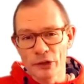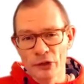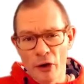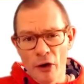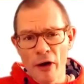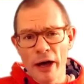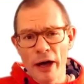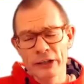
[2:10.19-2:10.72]

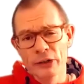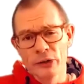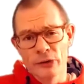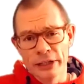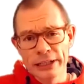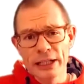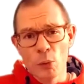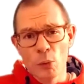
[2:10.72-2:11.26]
Or are you
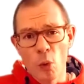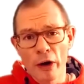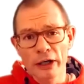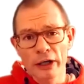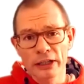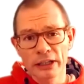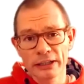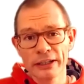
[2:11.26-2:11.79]
really
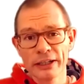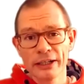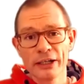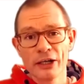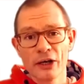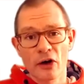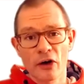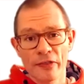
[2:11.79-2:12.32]
working
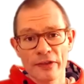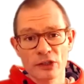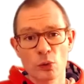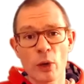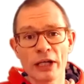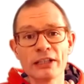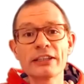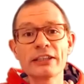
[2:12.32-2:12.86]
on this
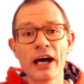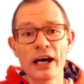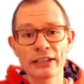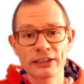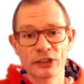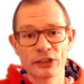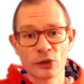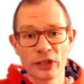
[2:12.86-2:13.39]
one task
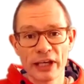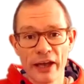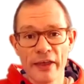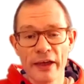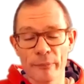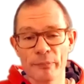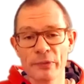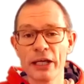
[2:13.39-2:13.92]
together?